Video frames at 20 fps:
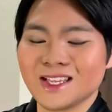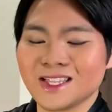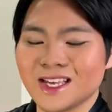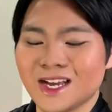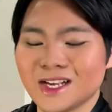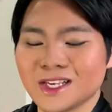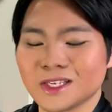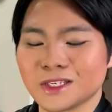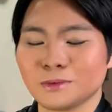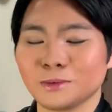
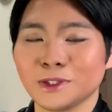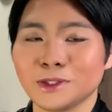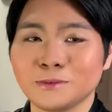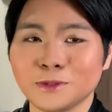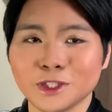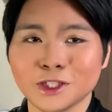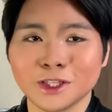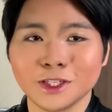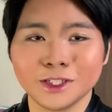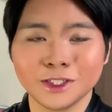That's pretty
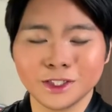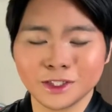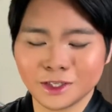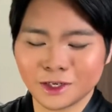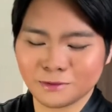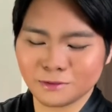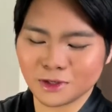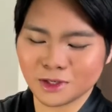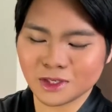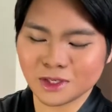much the look.
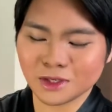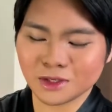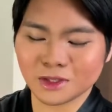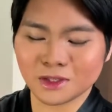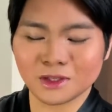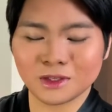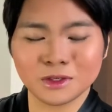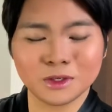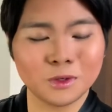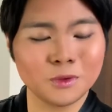I'm just
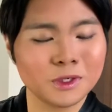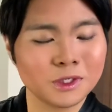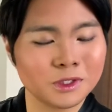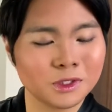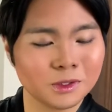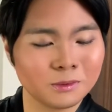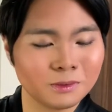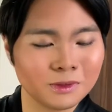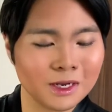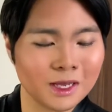going to
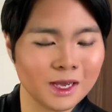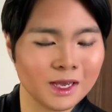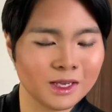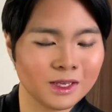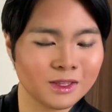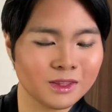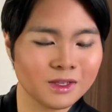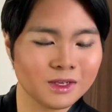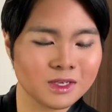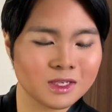apply
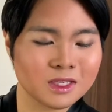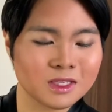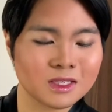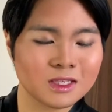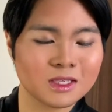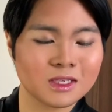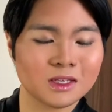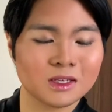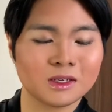this